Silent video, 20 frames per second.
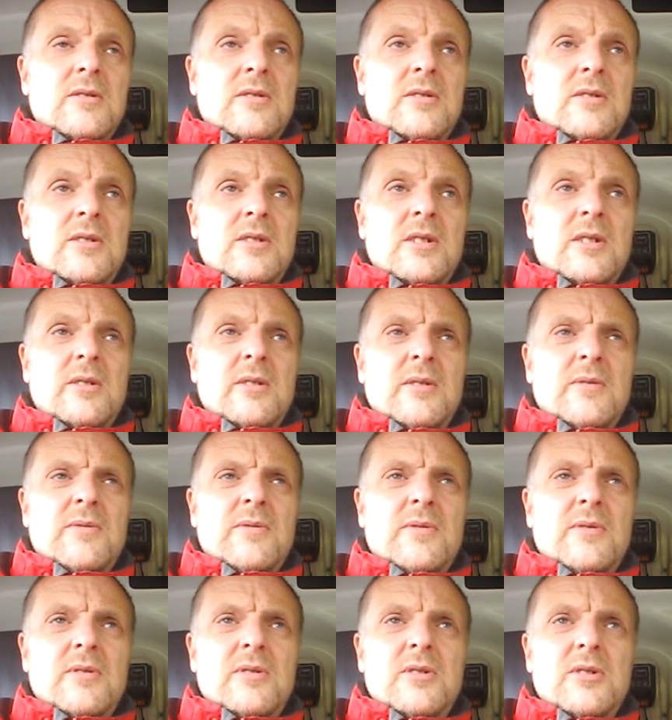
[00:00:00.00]
You know,
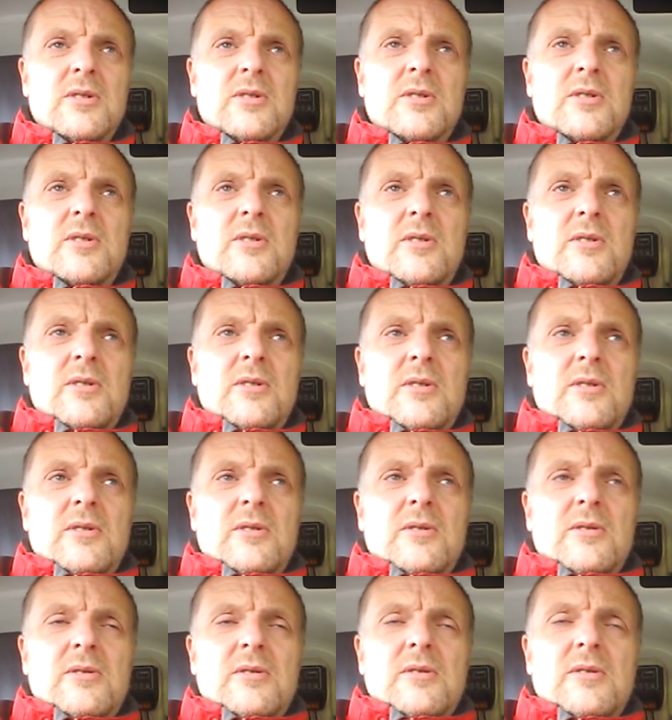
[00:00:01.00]
just
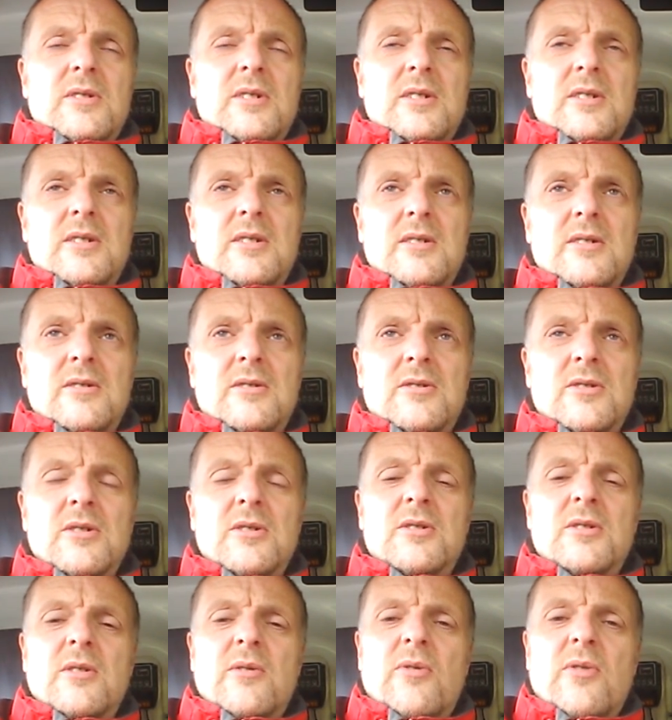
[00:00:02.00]

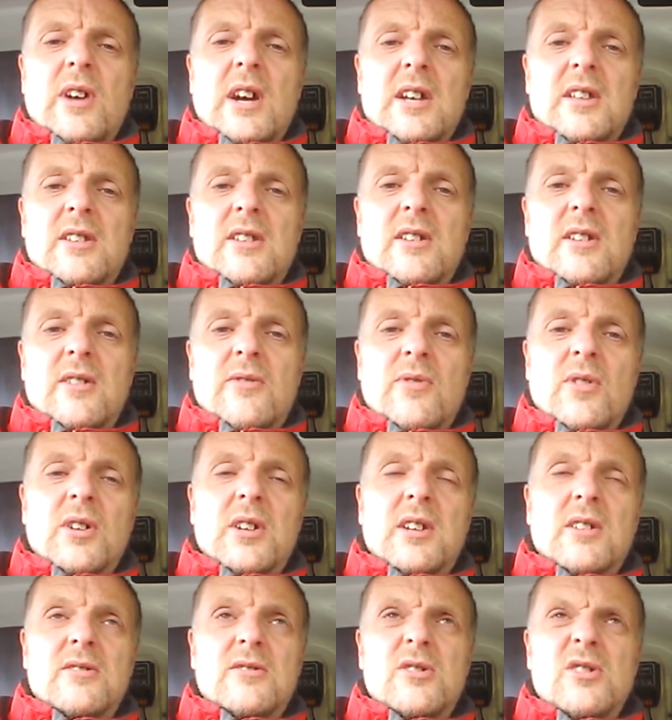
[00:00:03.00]
the fact that if I
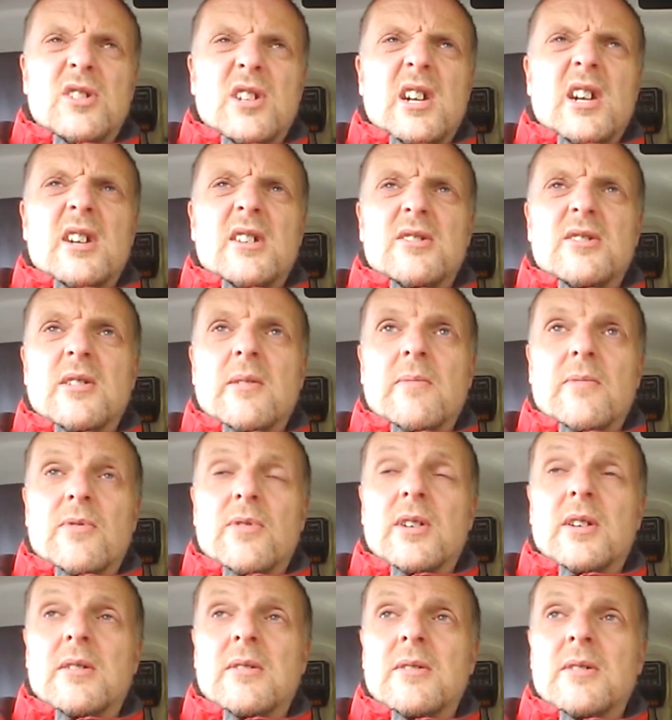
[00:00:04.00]
can share
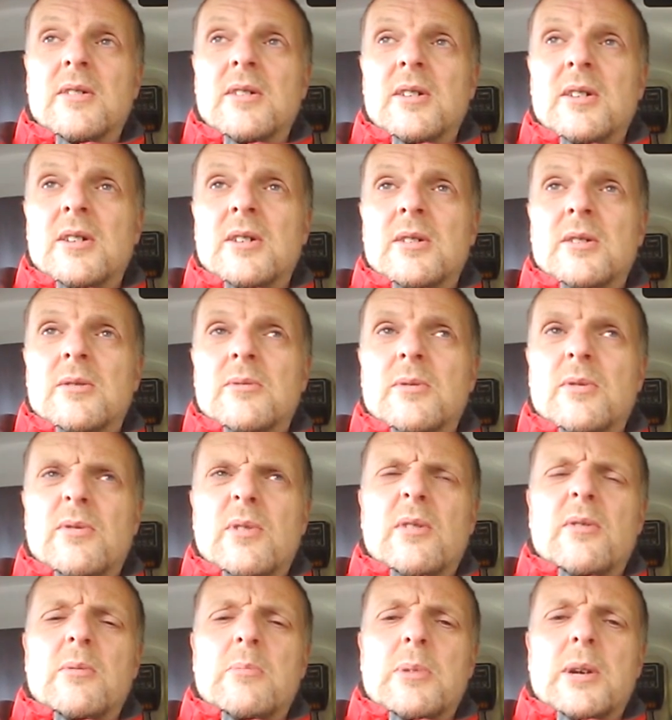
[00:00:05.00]
something with
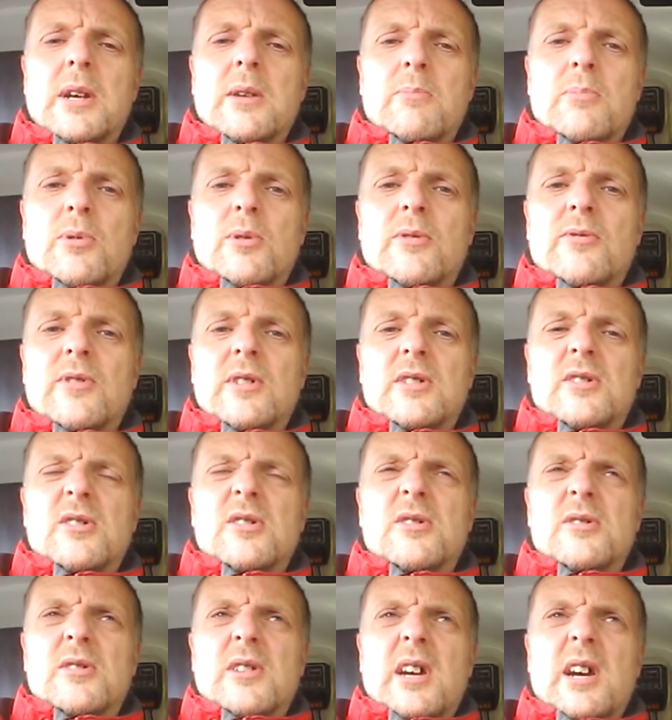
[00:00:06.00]
other people, if it
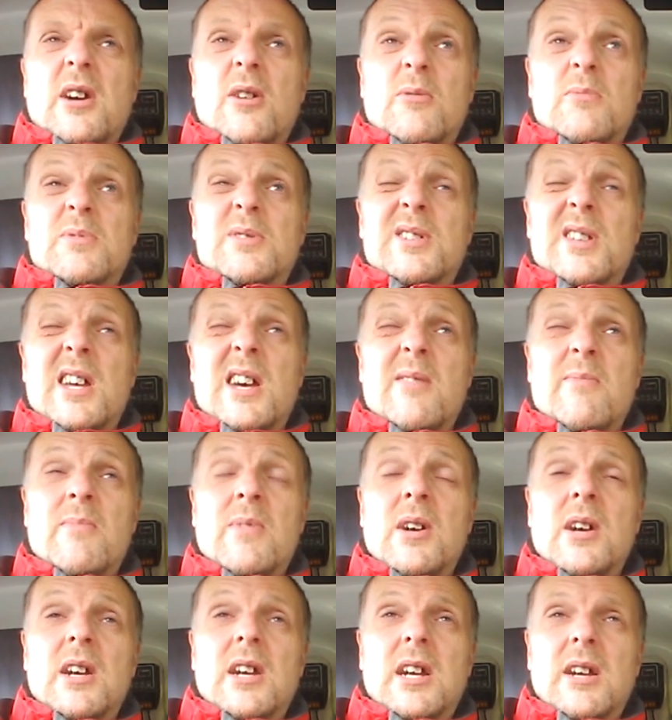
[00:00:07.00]
just helps them,
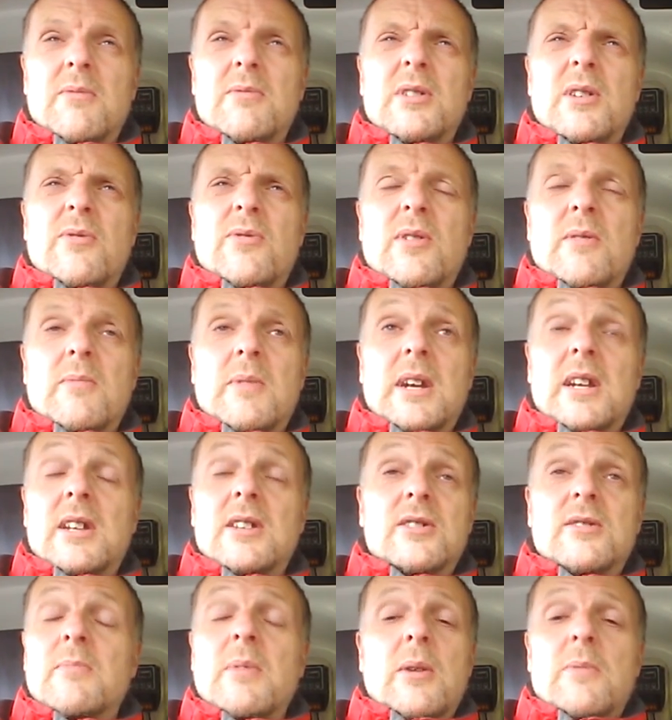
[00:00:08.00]
even if it
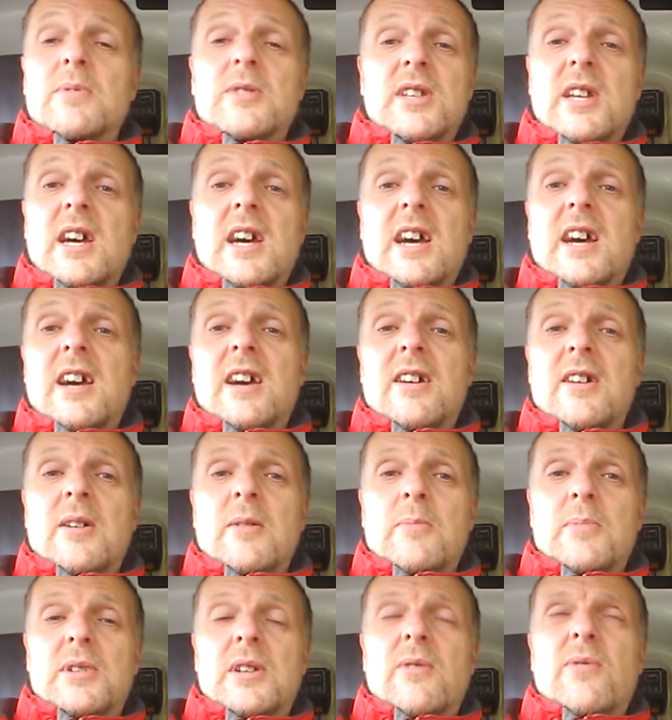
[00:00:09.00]
makes them upset,
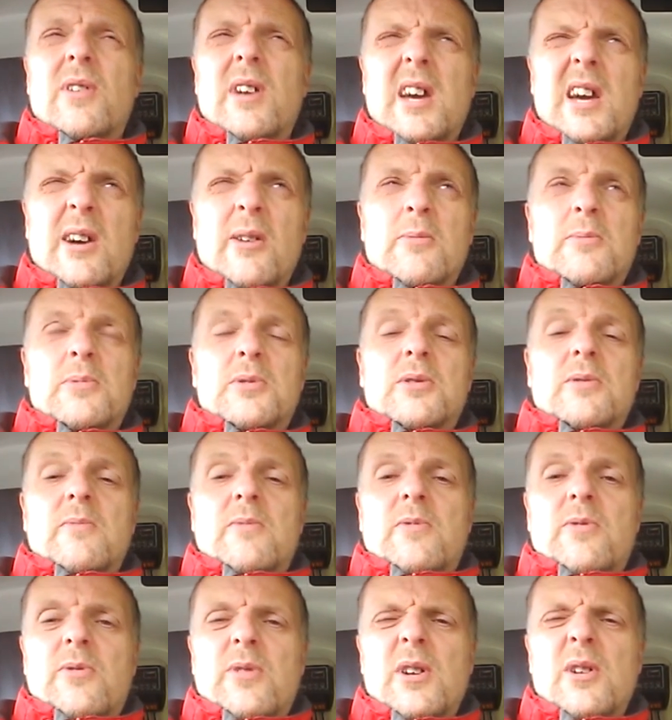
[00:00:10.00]
but if it helps them
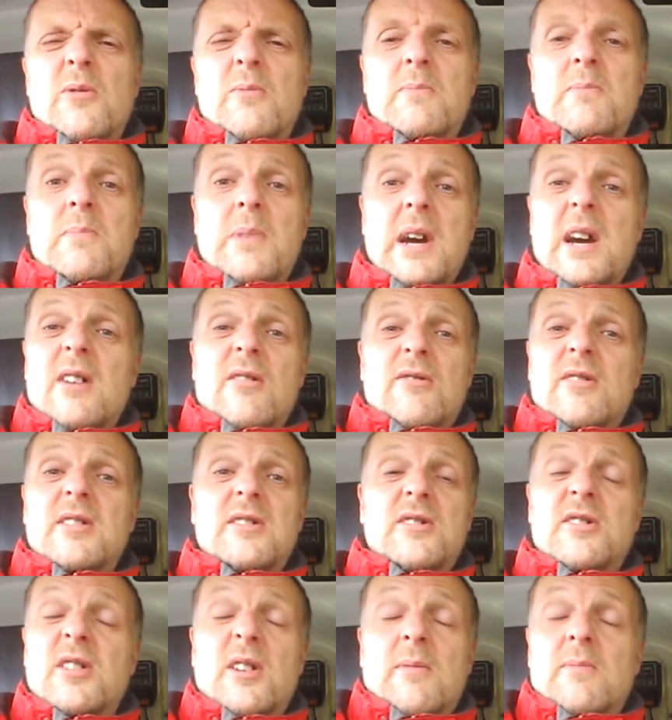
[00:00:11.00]
feel better
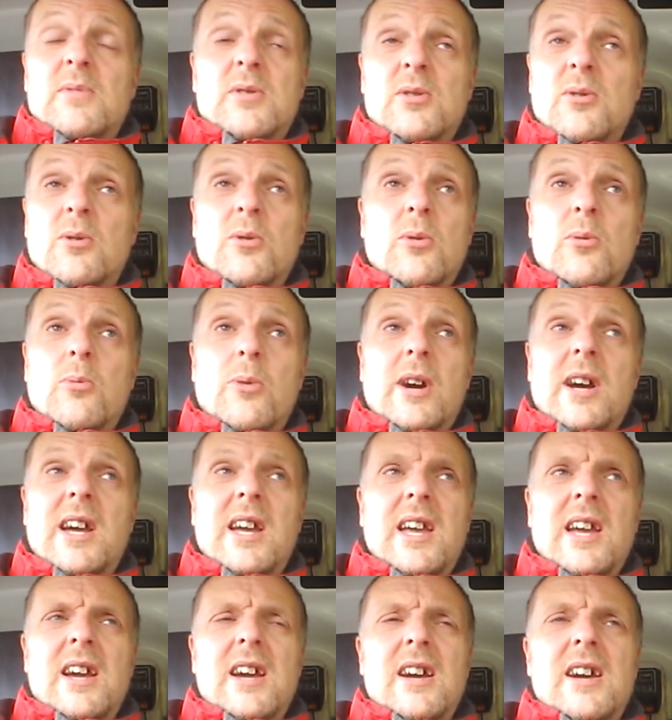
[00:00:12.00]
in some sort of way,